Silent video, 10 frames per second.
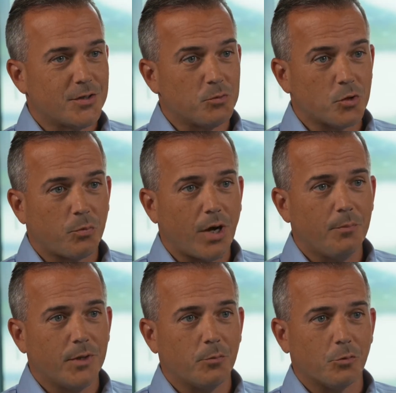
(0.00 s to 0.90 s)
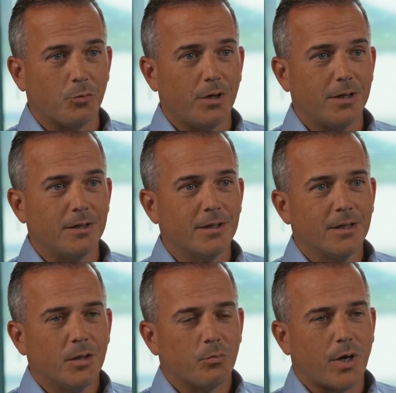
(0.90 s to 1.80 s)
that was sort of problem number one.
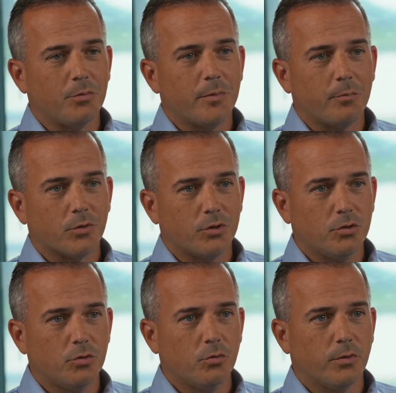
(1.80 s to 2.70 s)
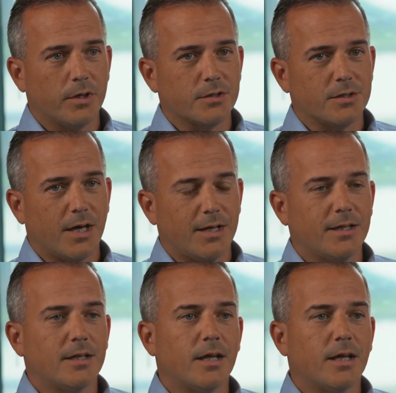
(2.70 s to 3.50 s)
Problem number two was that in the